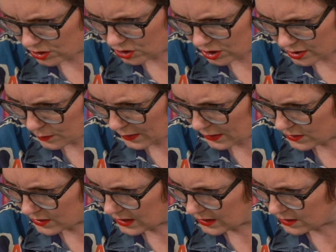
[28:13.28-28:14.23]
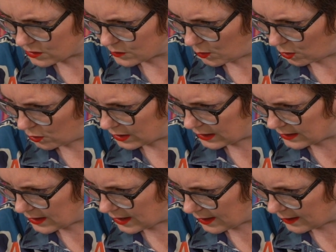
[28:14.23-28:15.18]
You can just about see the spot
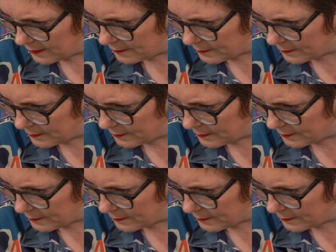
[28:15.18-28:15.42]
in there.